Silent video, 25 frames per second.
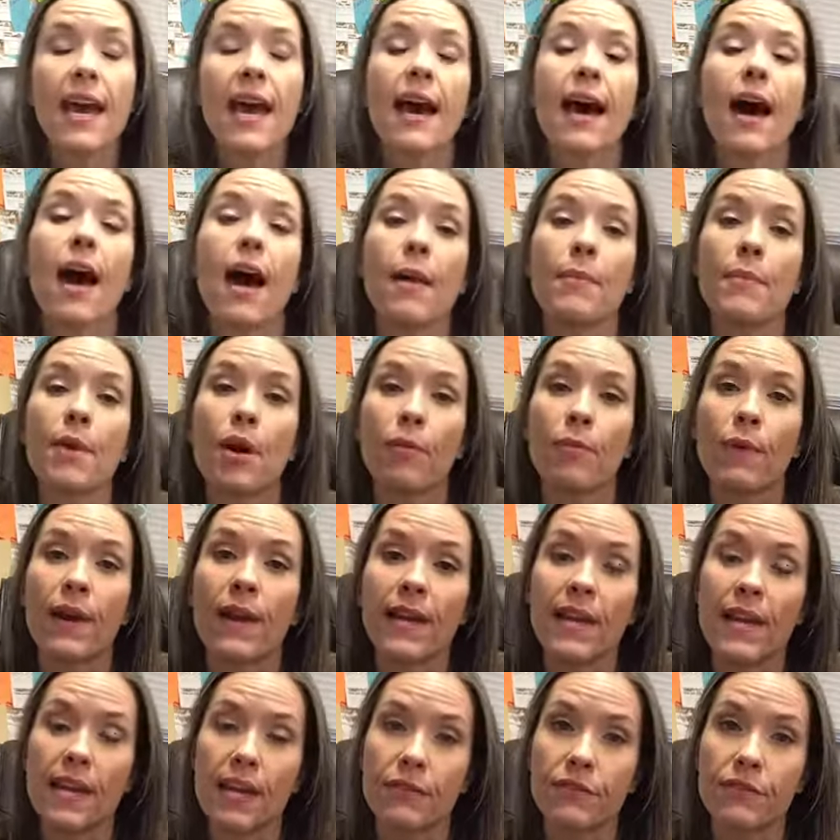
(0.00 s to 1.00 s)
A
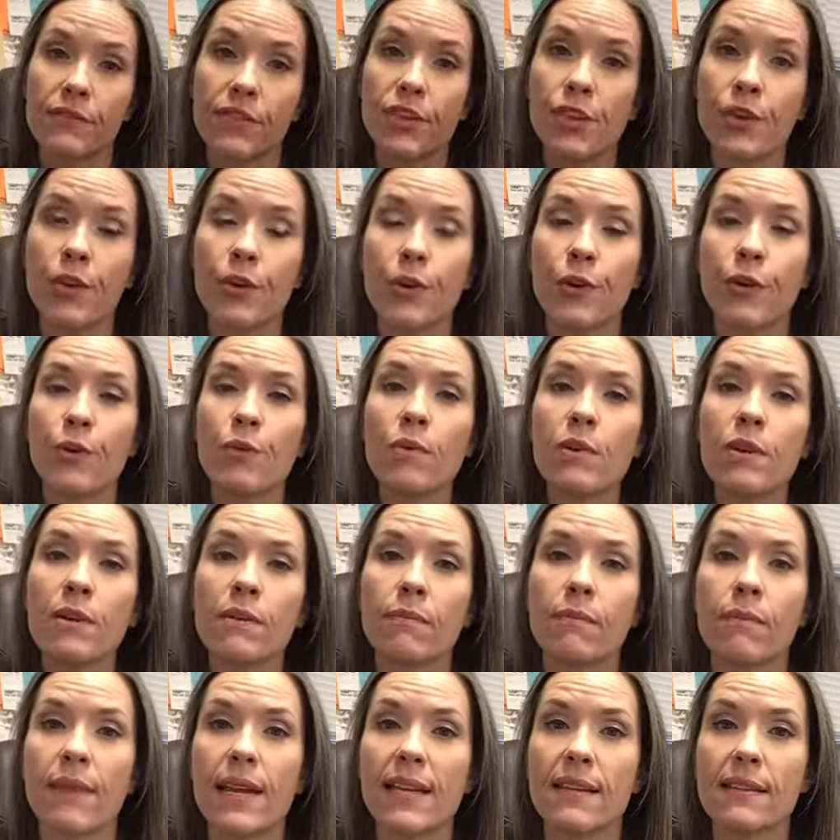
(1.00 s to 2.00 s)
rating of 2
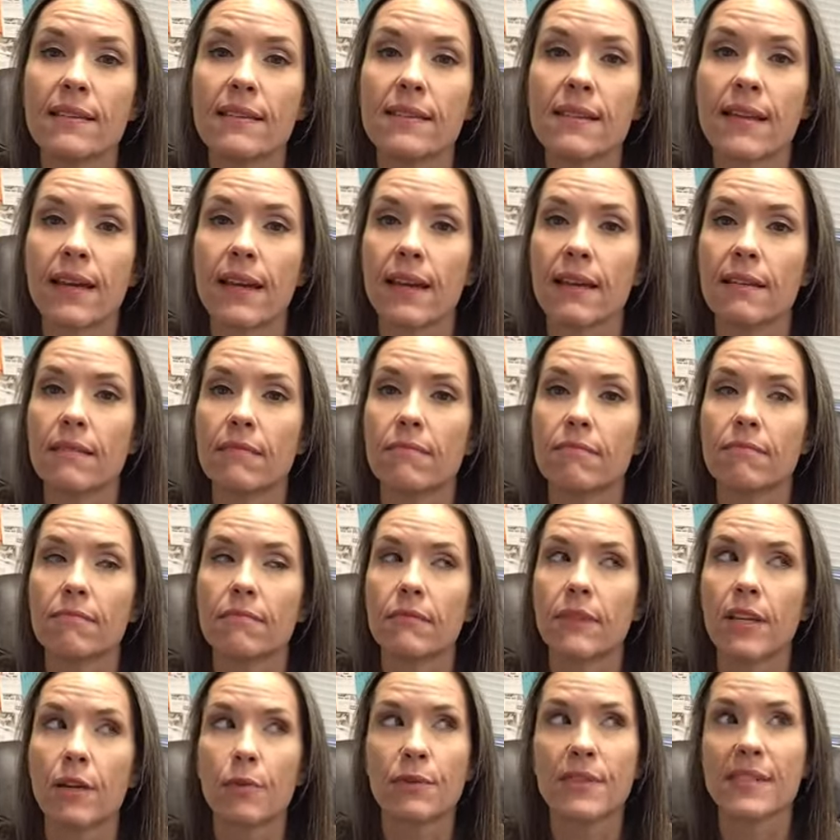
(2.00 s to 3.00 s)
means that
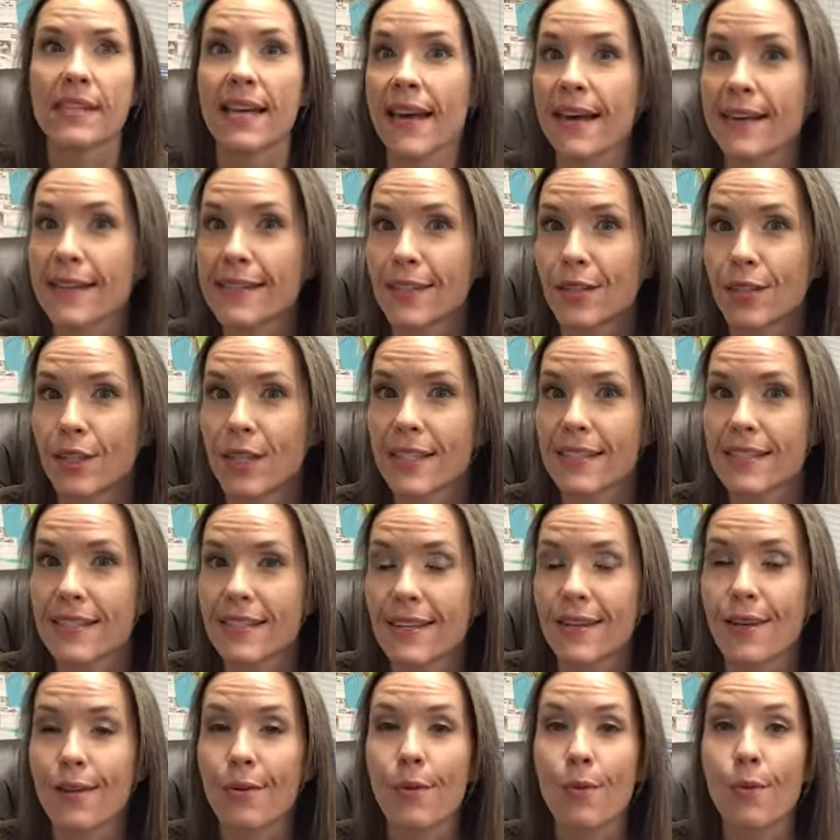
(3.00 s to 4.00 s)
it was excellent.
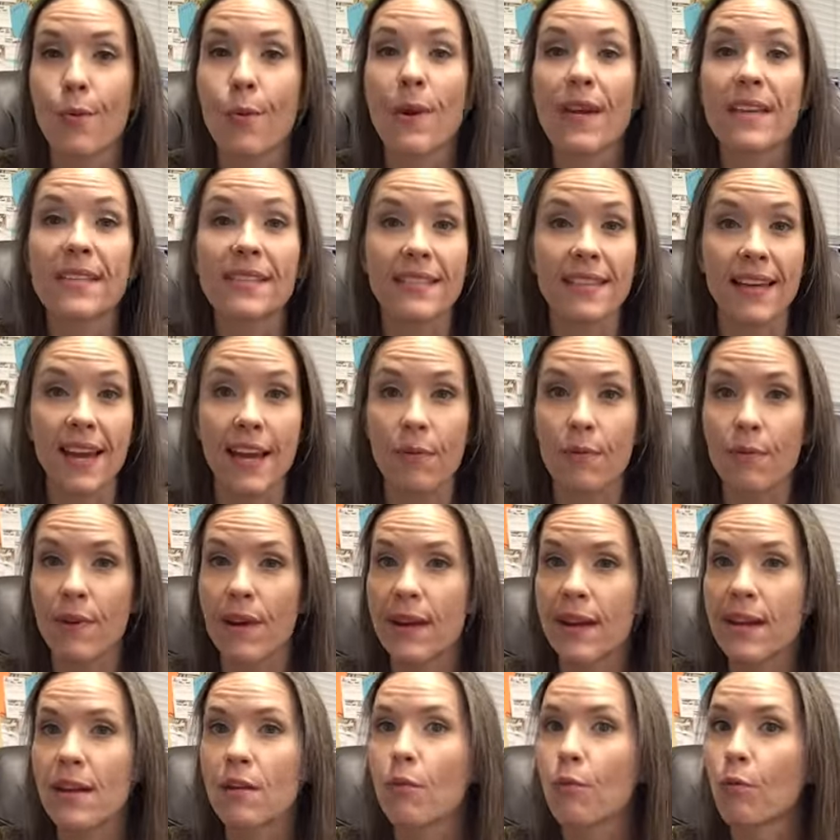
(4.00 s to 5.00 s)
We sight
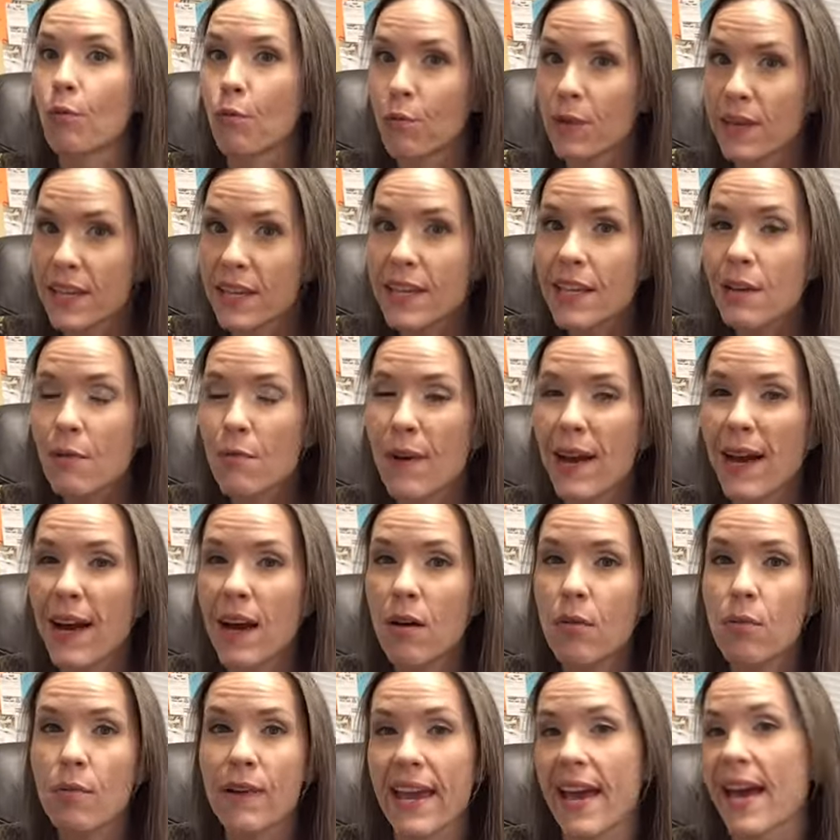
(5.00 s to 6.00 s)
read it really
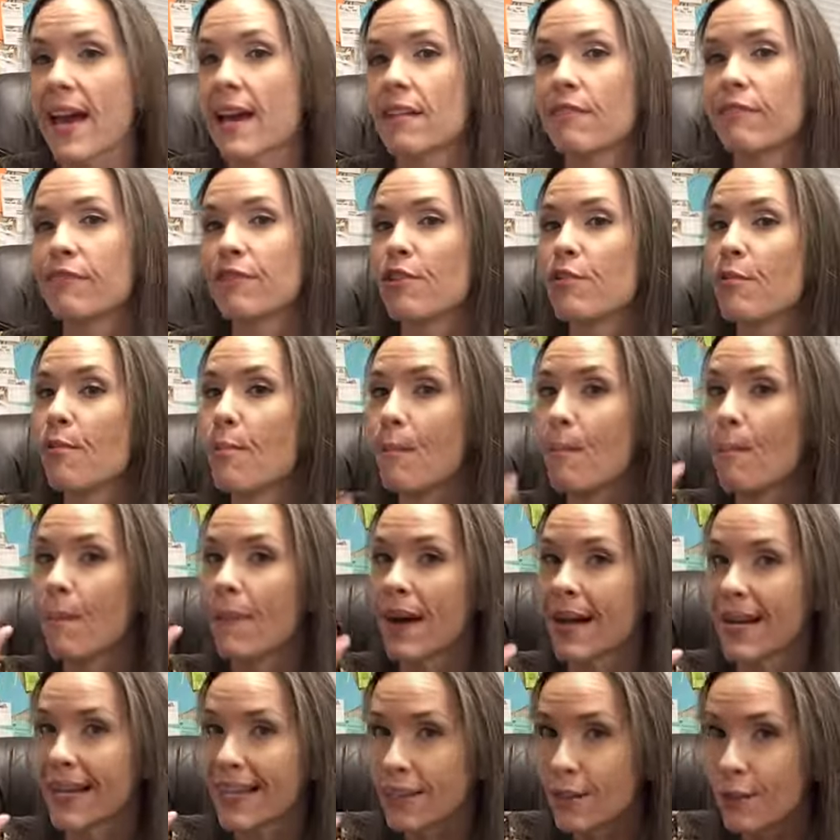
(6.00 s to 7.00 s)
well. We had a few
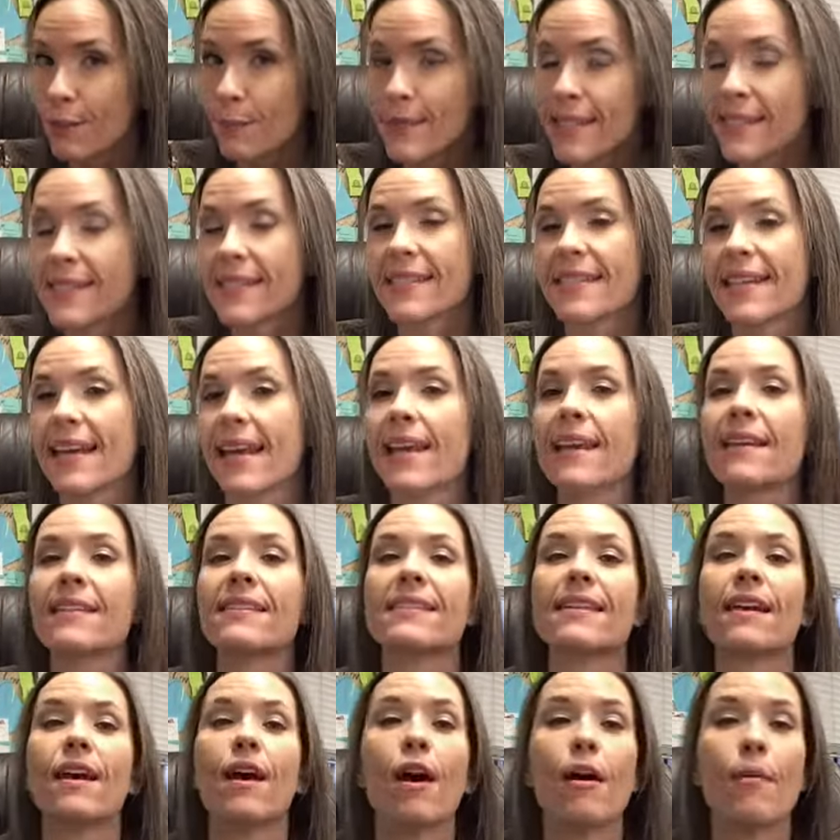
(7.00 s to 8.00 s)
minor
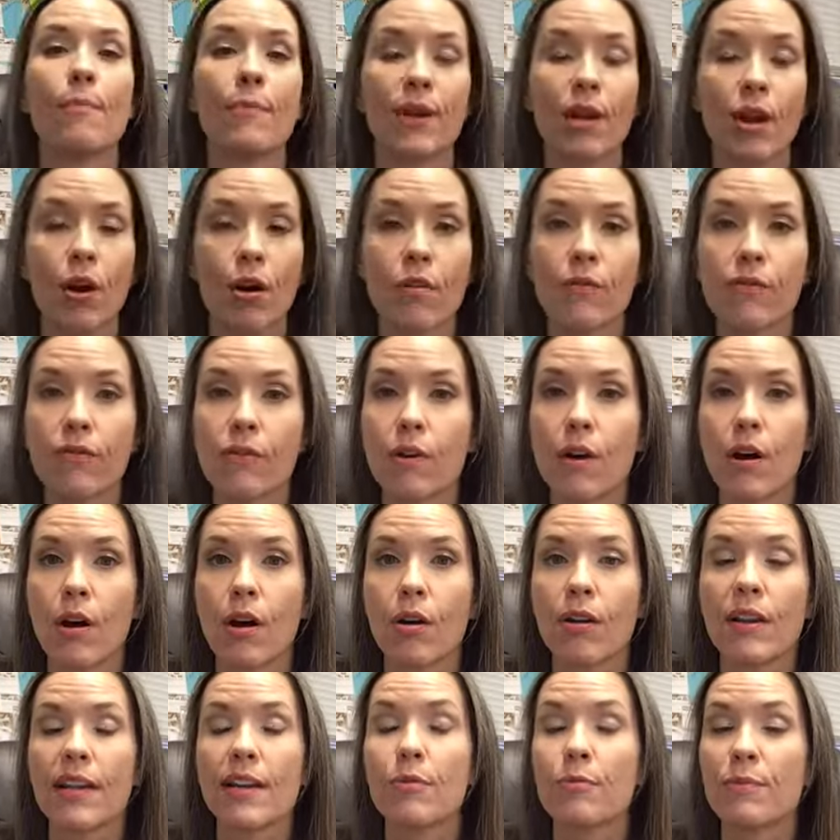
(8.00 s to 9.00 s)
mistakes, but
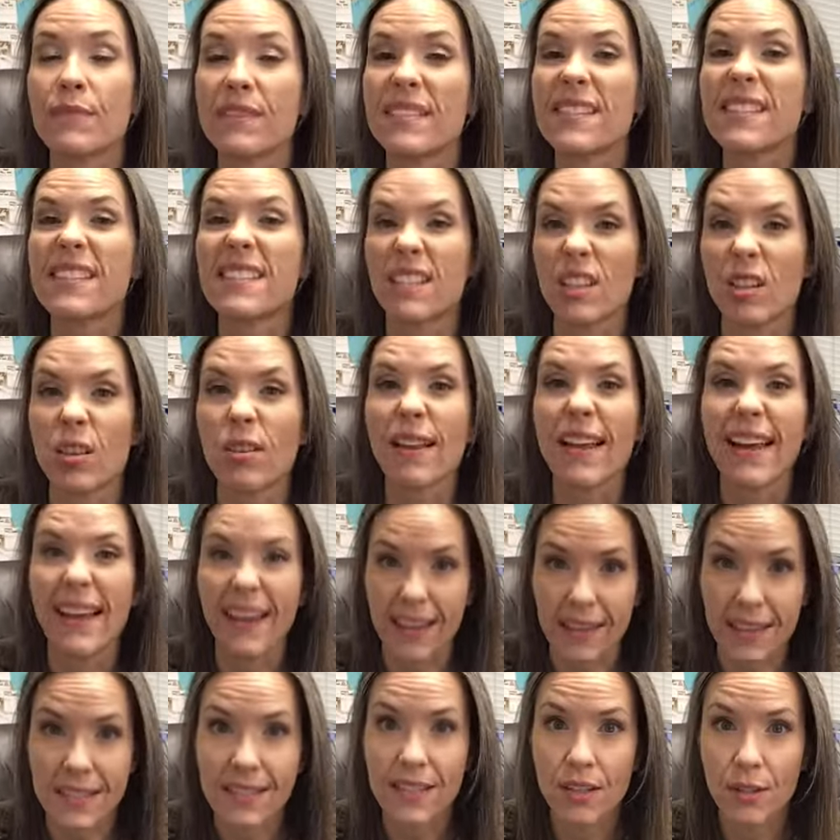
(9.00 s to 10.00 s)
overall it was still
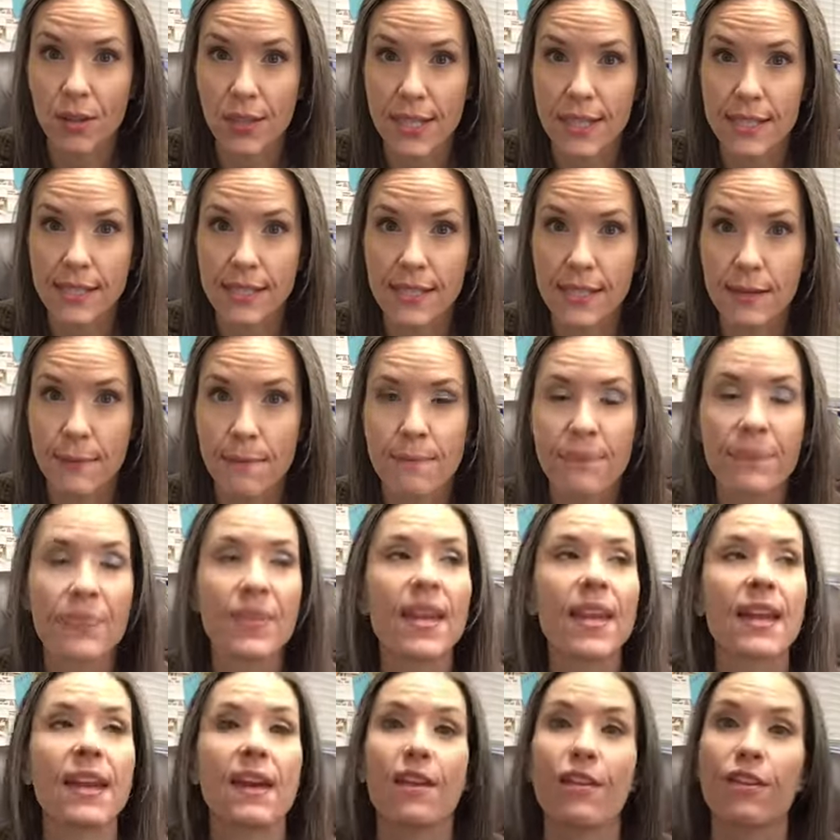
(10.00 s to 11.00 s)
excellent.
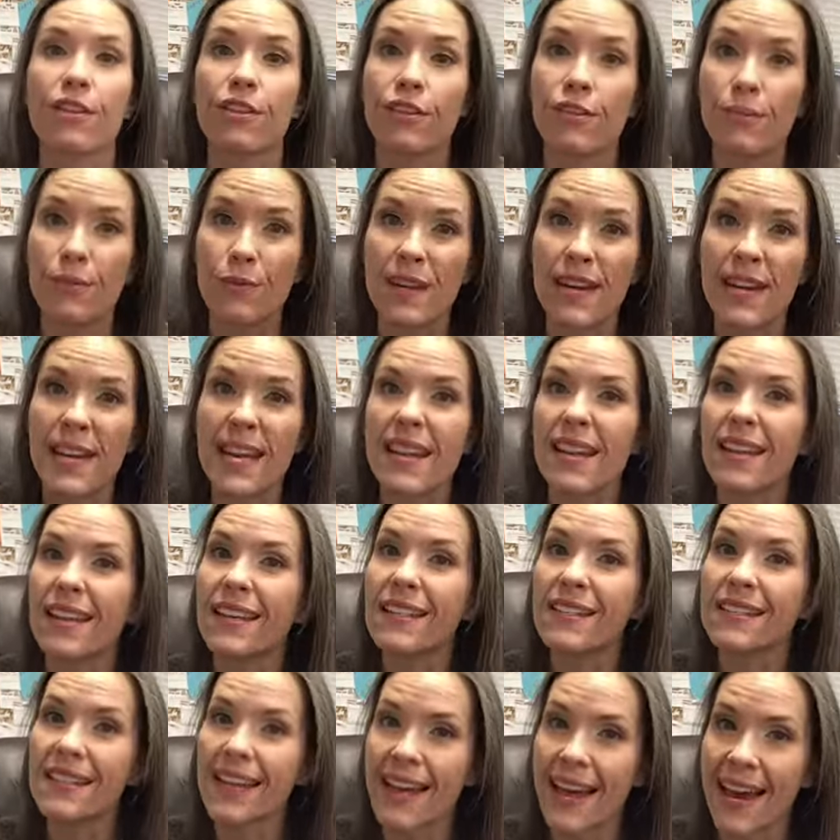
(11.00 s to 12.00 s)
3
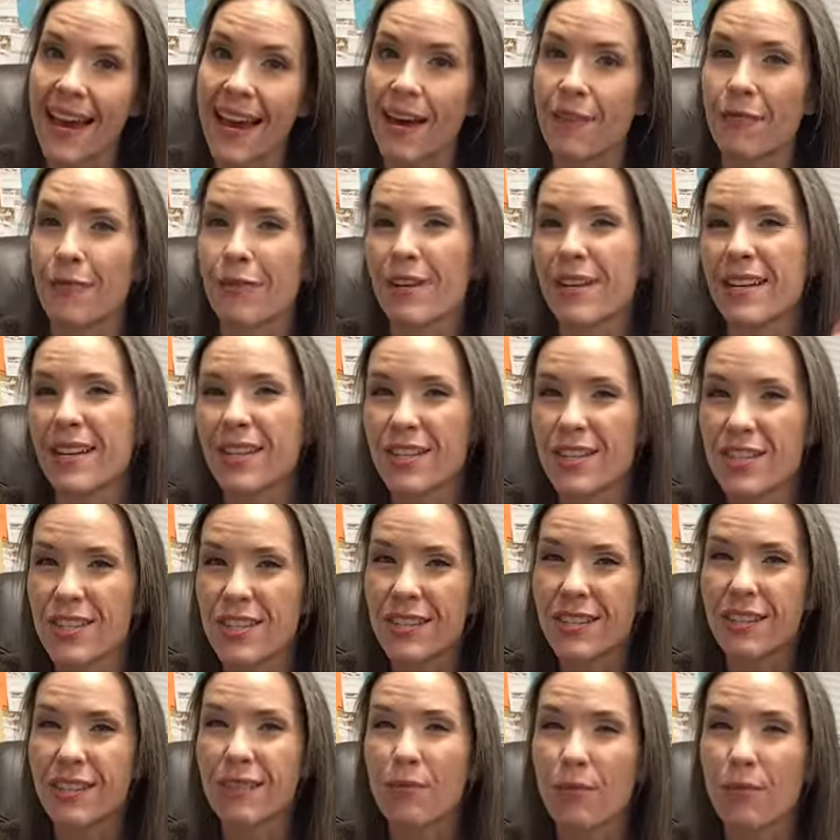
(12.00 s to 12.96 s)
is average.